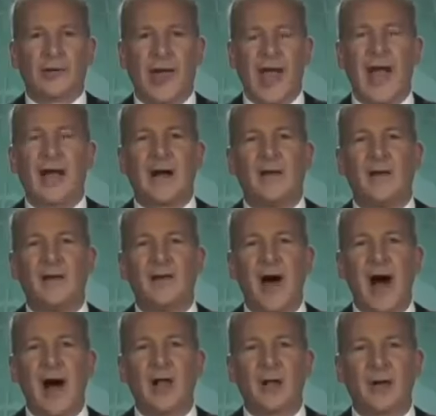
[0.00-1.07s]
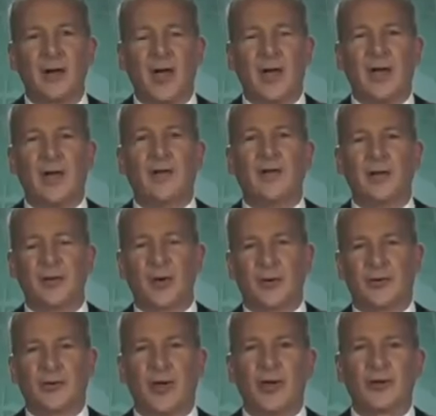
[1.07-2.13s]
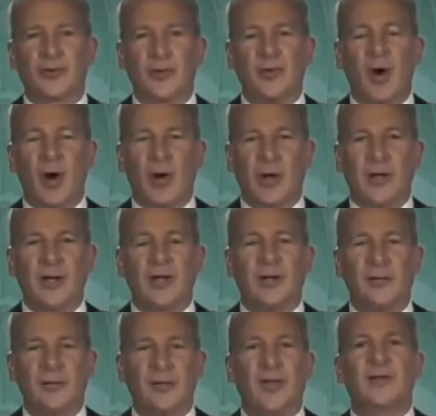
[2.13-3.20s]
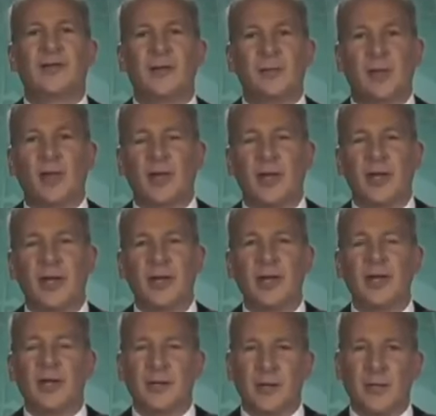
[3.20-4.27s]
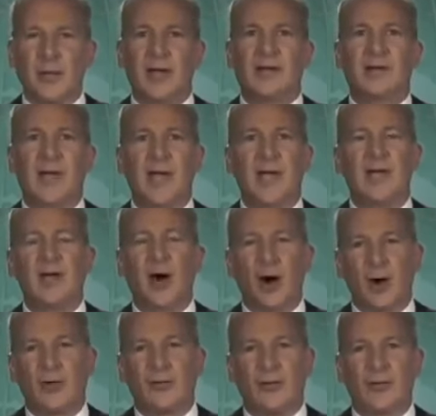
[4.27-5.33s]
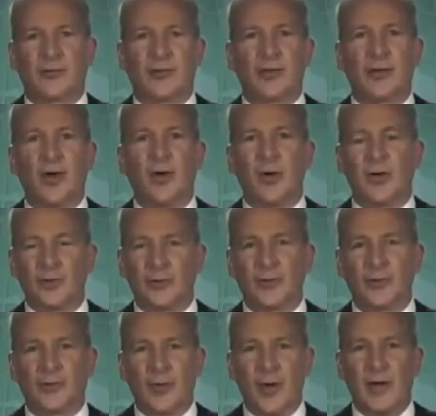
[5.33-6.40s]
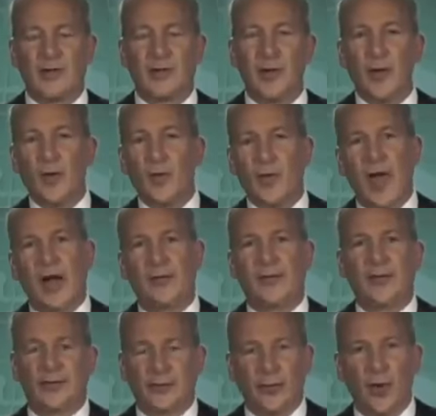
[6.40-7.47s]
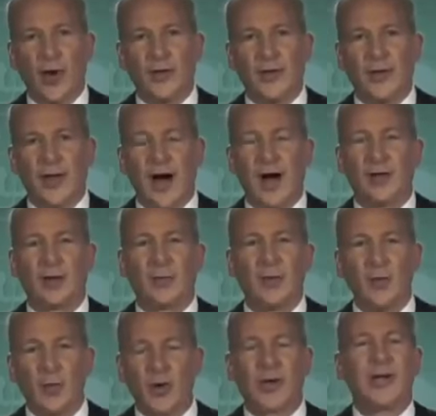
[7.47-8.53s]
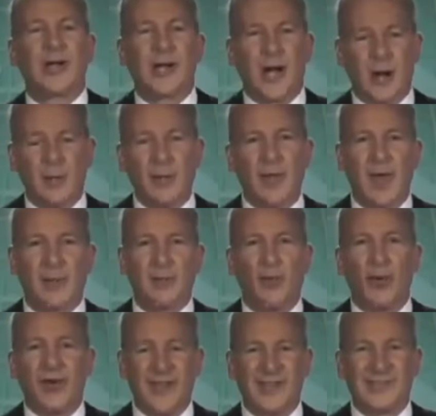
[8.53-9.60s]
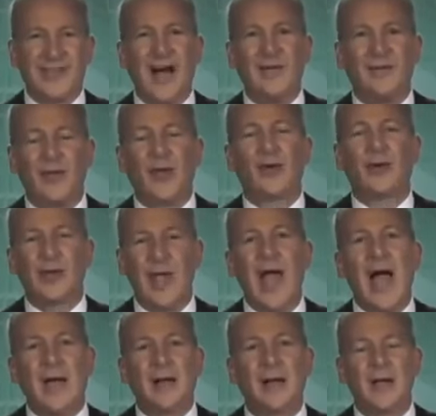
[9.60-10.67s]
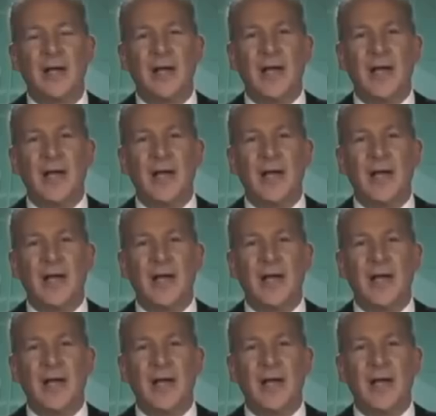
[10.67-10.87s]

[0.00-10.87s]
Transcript: attack on the dollar and on the U.S. Treasury market and the Fed's ability to maintain artificially low interest rates without destroying the dollar. I mean, we're going to come to that point. It's not there yet.